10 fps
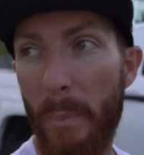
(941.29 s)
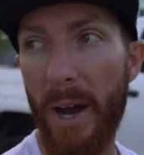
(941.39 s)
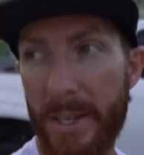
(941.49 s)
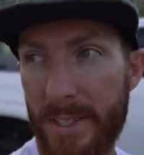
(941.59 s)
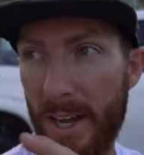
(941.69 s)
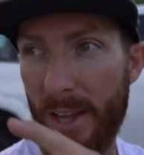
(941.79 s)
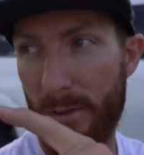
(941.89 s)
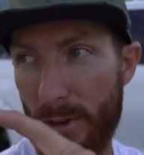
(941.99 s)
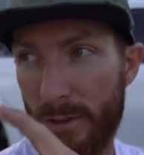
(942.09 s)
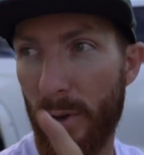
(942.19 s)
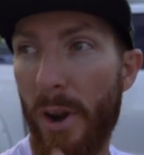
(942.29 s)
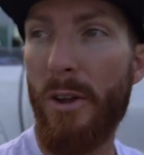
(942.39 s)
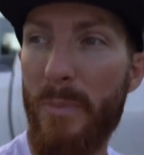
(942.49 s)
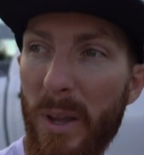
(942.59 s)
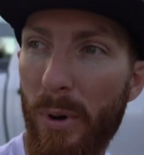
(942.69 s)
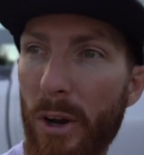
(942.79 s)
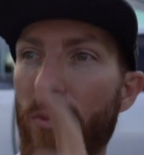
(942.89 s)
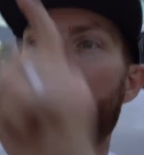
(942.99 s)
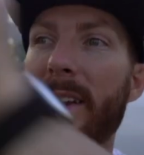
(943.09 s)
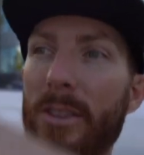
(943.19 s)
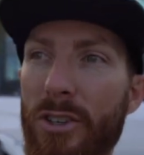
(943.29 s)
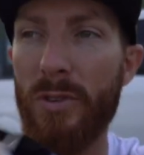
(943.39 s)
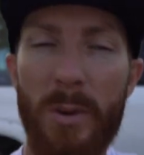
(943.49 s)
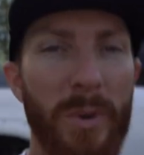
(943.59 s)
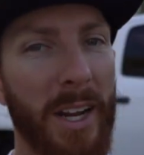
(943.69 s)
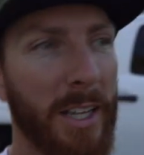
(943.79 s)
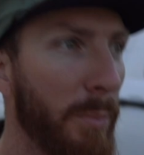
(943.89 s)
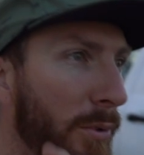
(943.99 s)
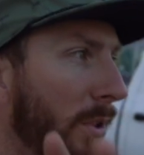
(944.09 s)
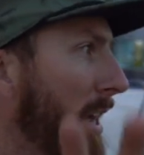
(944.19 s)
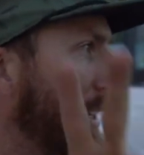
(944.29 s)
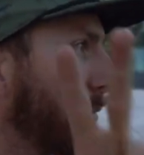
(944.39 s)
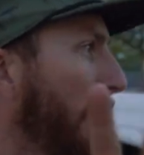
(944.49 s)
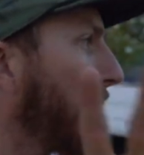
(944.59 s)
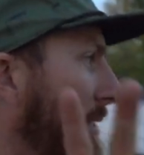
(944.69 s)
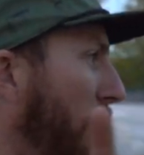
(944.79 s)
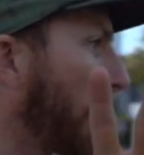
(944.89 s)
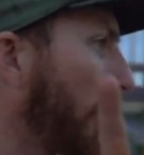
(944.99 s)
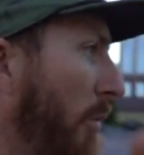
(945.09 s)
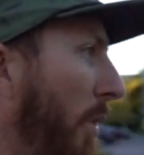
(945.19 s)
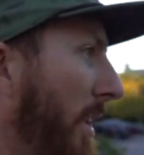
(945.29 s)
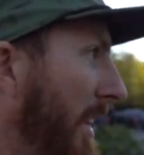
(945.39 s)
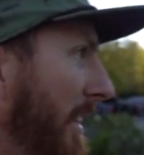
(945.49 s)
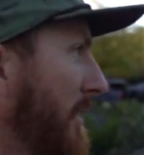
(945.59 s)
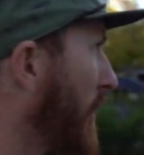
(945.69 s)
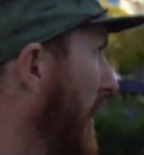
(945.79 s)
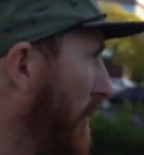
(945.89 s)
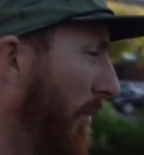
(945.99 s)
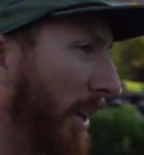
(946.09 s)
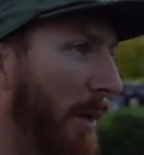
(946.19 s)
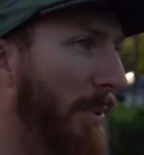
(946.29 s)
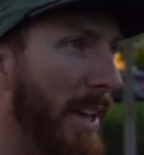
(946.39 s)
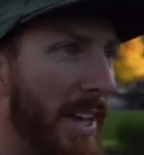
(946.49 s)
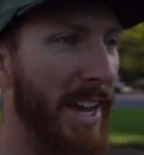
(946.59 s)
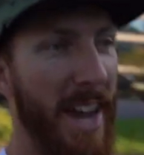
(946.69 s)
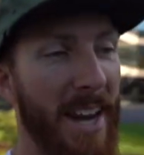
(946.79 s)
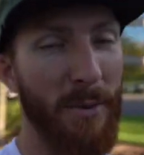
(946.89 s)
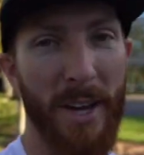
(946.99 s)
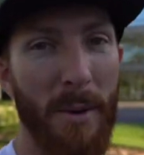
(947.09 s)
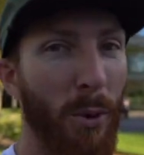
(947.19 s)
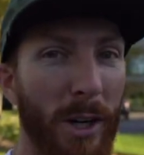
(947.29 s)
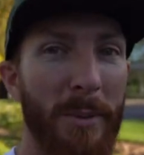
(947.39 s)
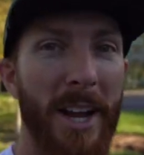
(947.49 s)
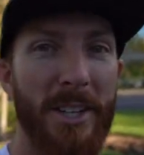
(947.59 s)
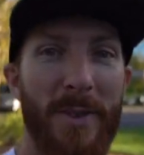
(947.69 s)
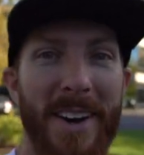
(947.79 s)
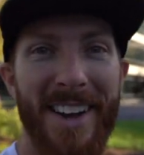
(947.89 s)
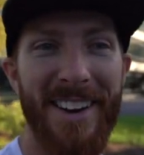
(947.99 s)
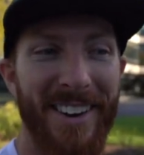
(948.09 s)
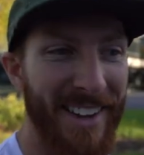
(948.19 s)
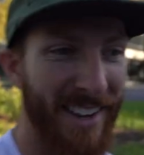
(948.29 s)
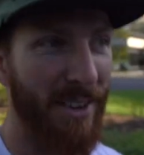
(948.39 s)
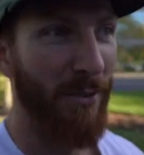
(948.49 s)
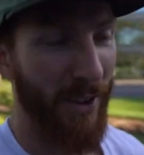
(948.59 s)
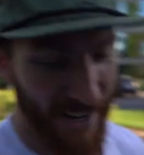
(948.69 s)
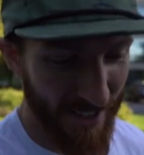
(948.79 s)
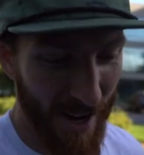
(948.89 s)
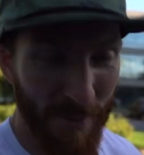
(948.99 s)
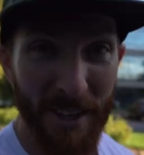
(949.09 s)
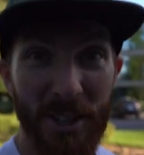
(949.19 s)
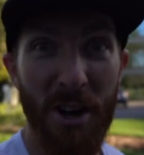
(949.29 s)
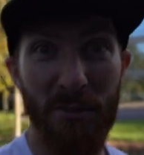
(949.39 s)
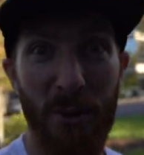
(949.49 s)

but uh, there's also another big pond right down the street. We got a couple different bodies of water we want to hit. Let's go ahead and rig up, and uh, we got more coming at you right now. We ain't stopping at the golf